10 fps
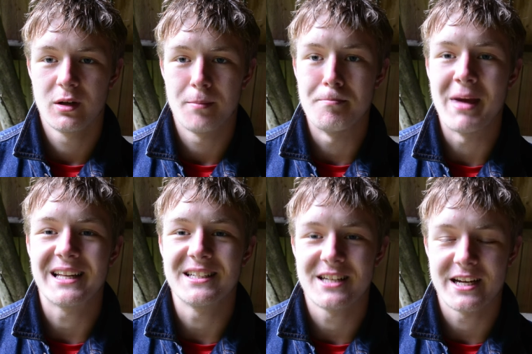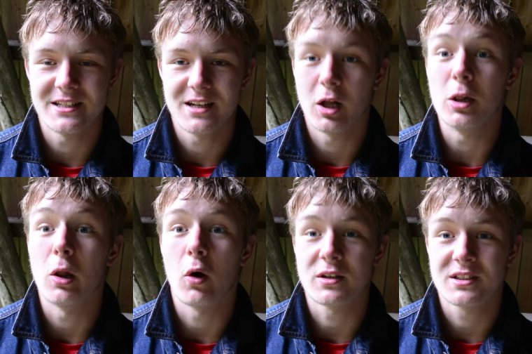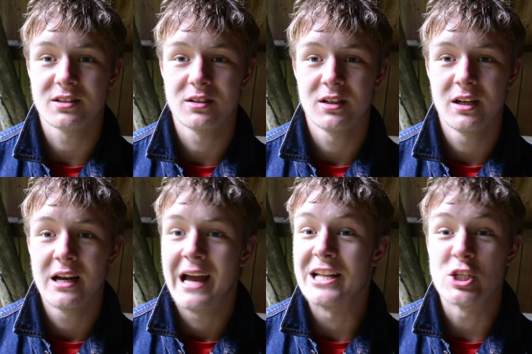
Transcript: Meditate a lot and